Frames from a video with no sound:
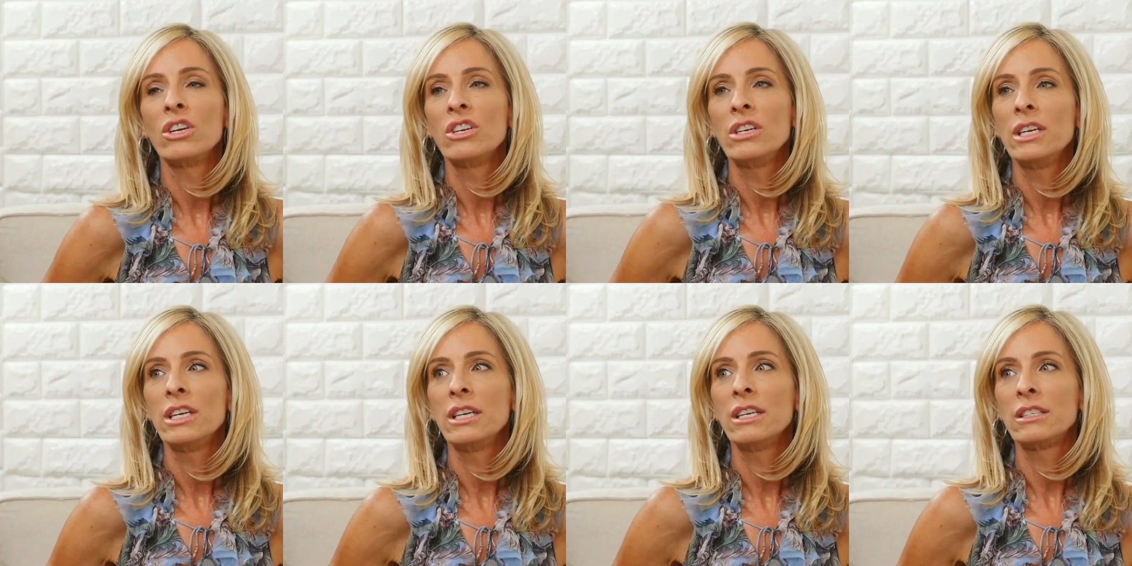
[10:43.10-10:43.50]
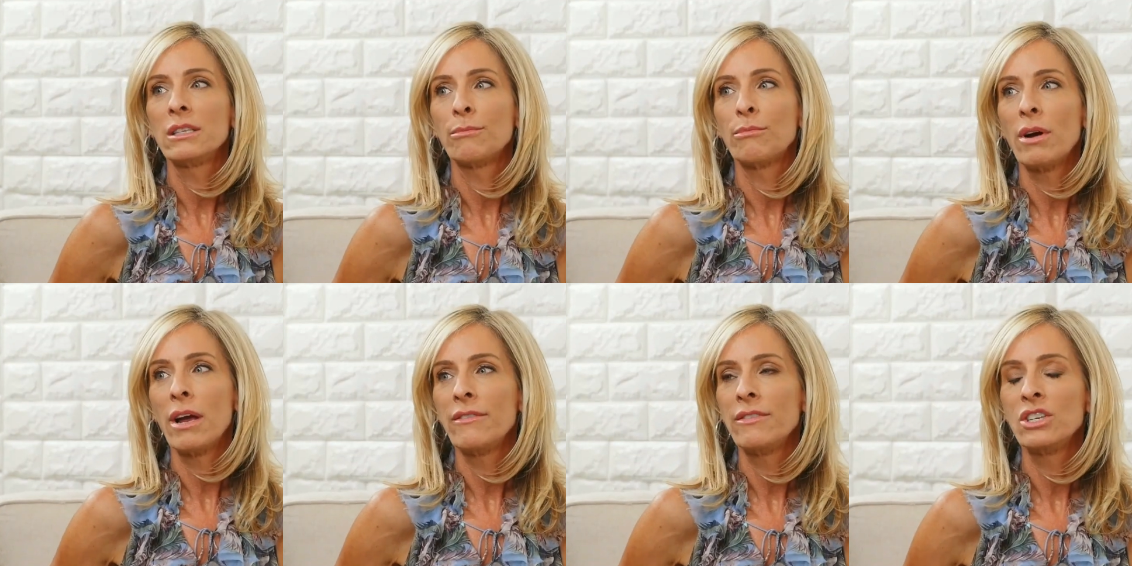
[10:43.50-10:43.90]
all you need is
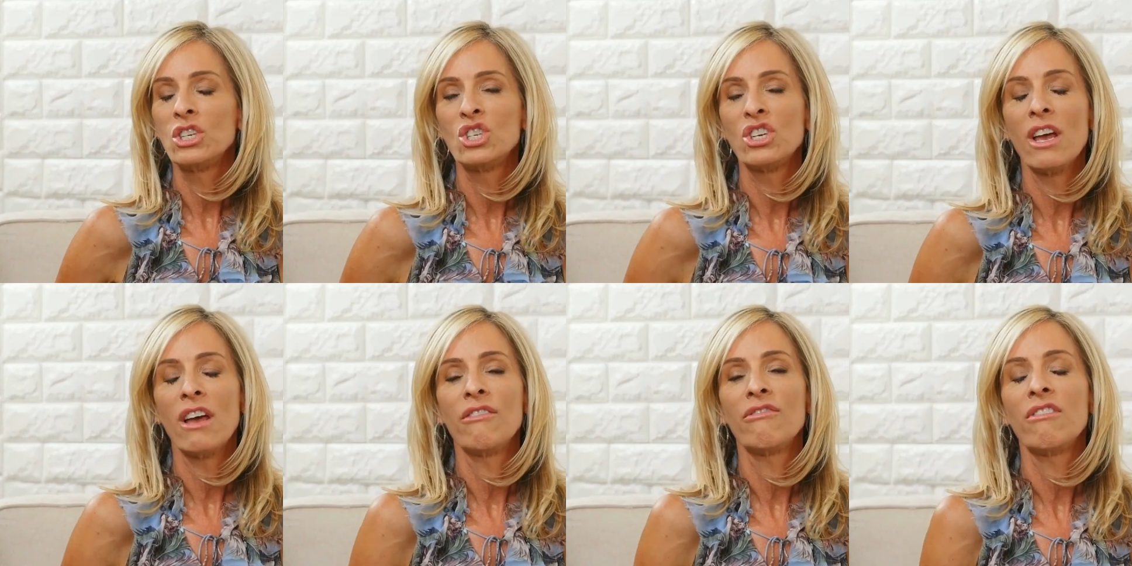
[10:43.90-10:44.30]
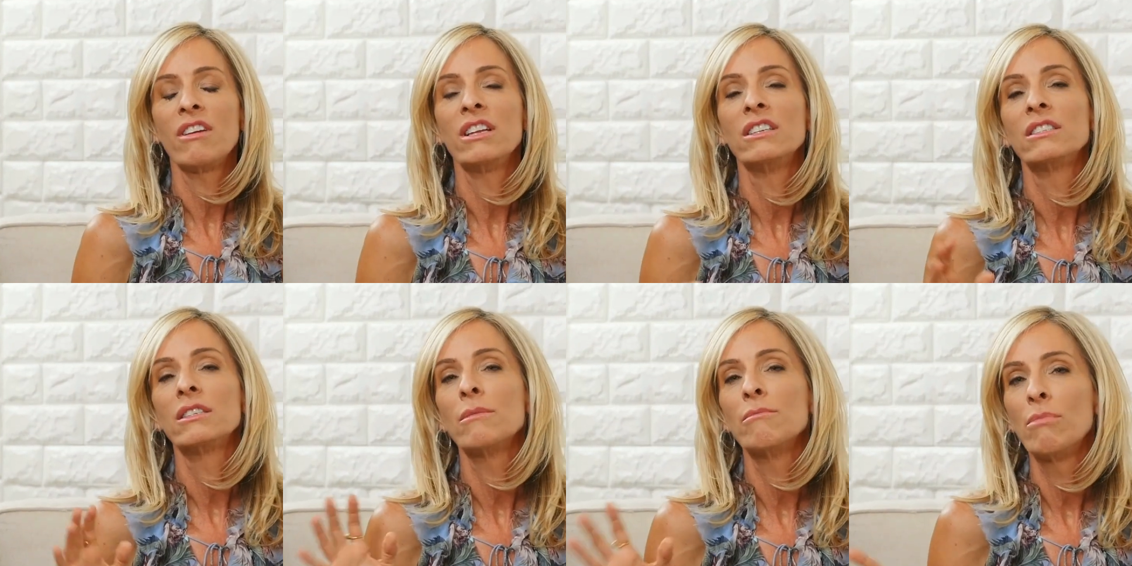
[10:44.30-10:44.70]
a private
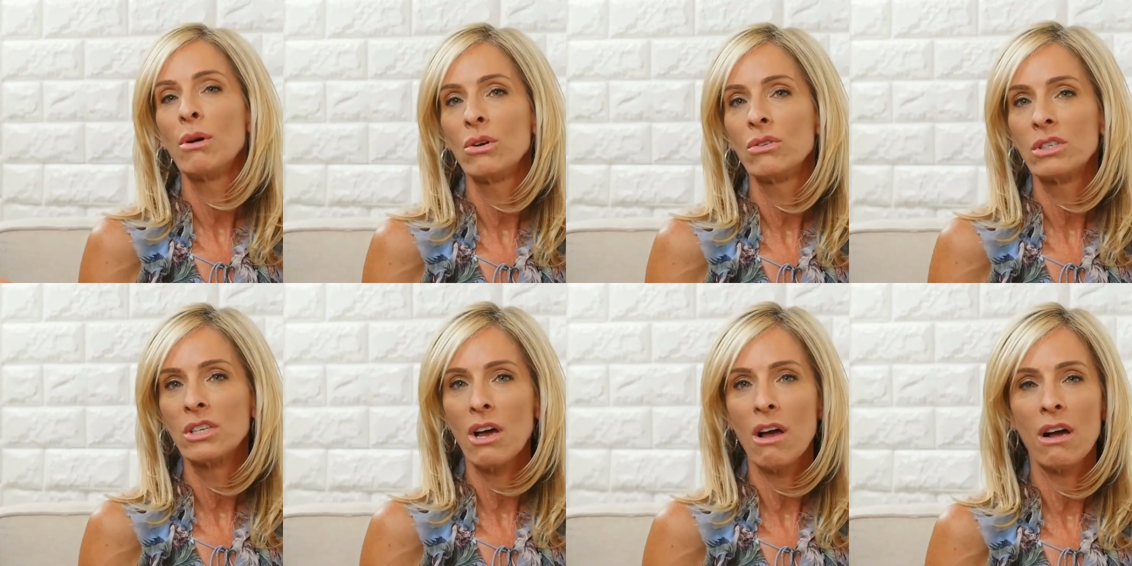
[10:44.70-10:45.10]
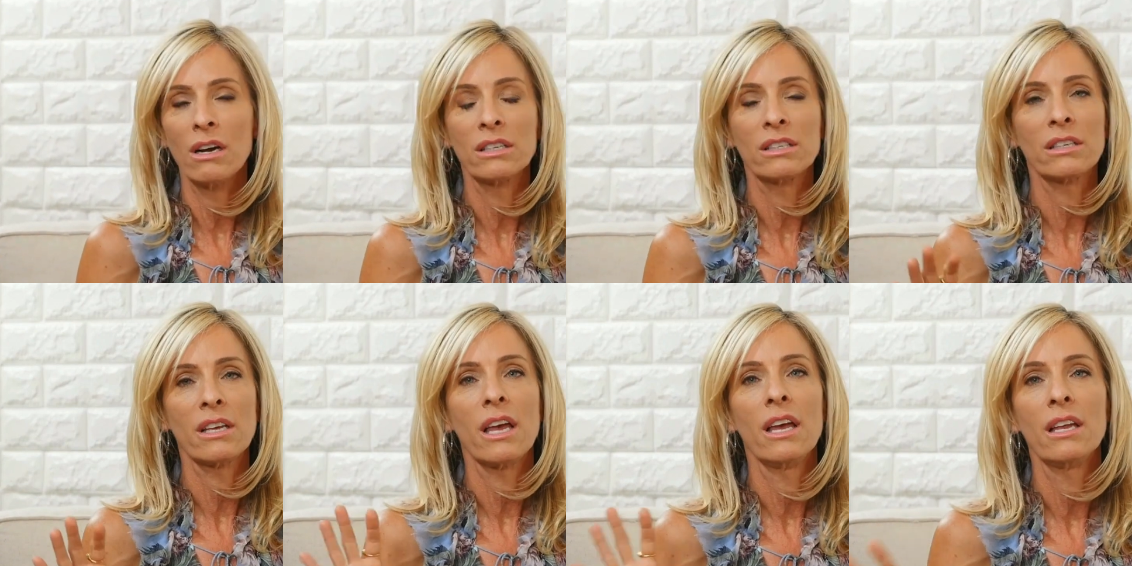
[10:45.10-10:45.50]
chef and some
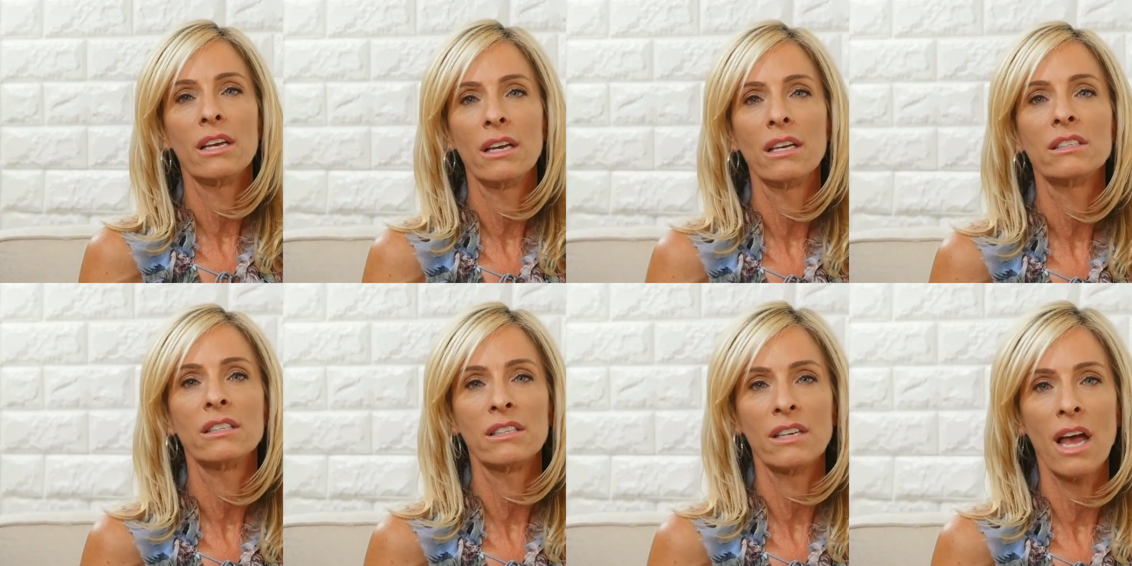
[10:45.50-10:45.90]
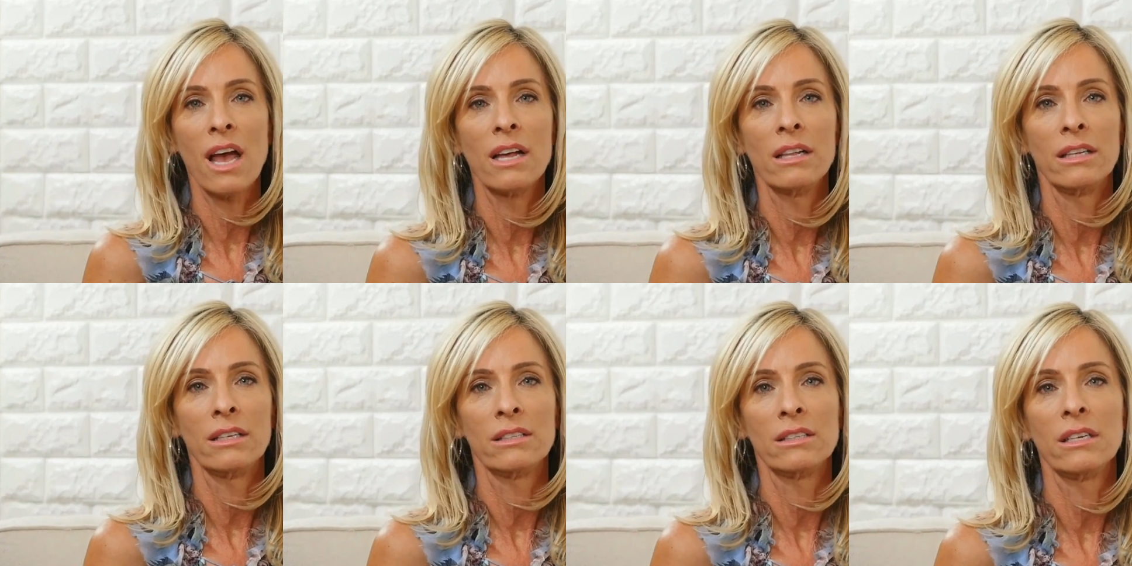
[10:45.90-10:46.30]
Botox and a
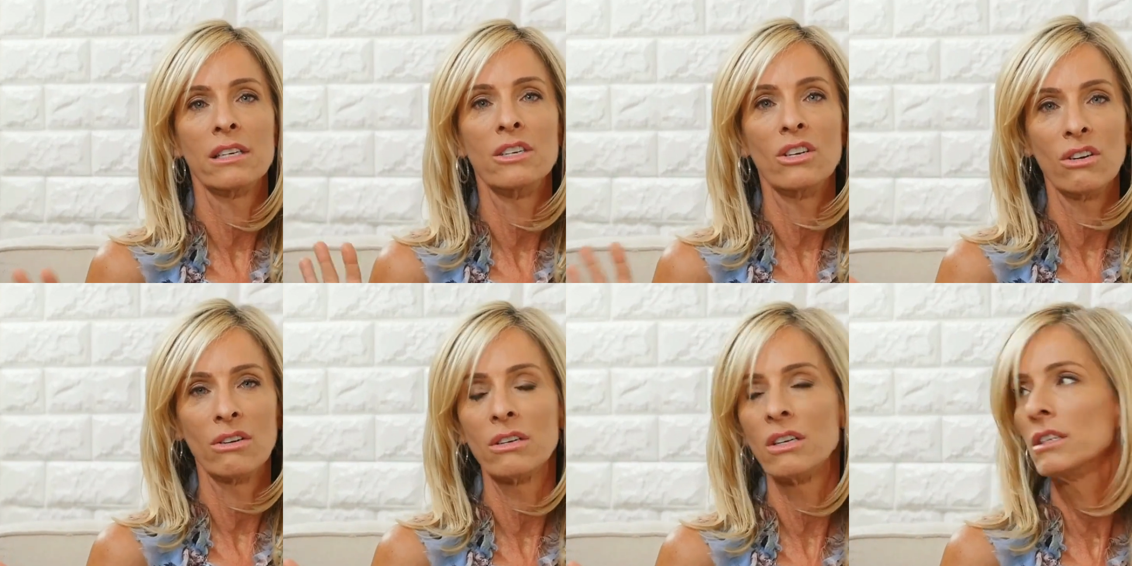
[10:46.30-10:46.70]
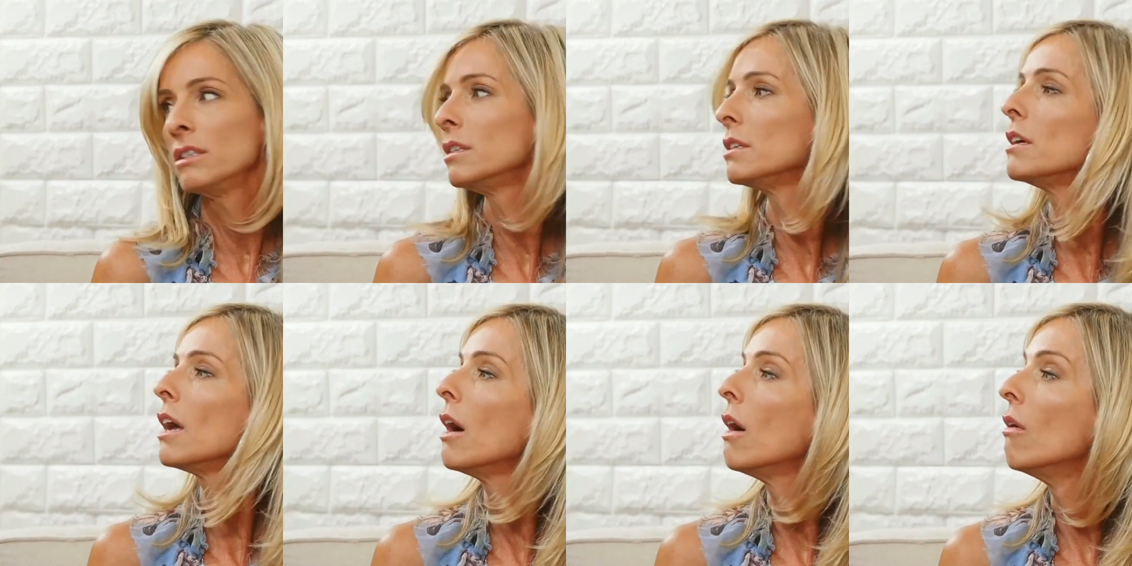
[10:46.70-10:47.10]
stylist, and you're
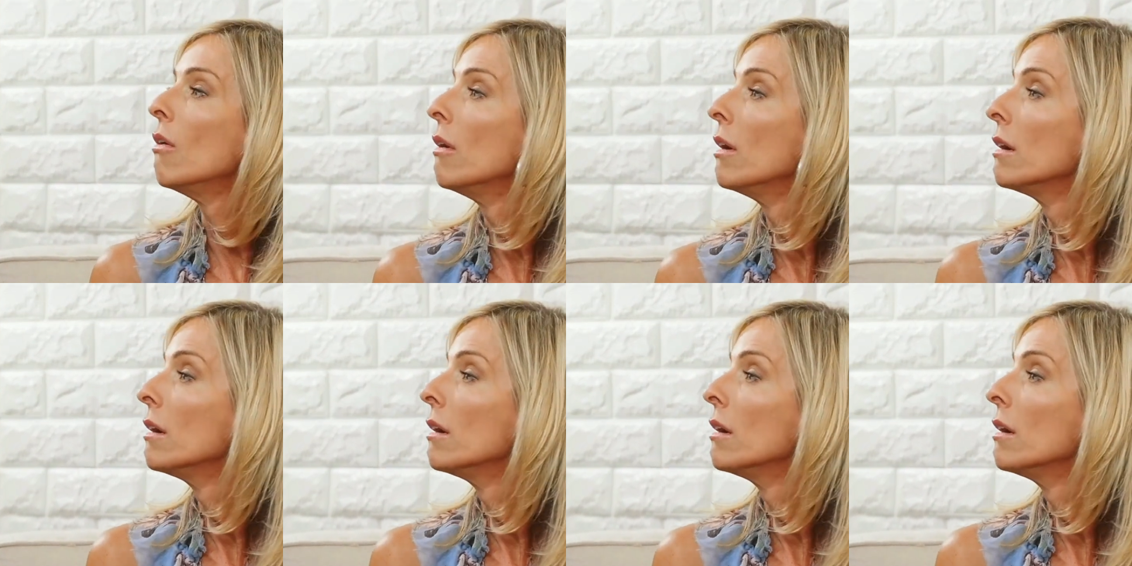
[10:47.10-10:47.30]
good to go.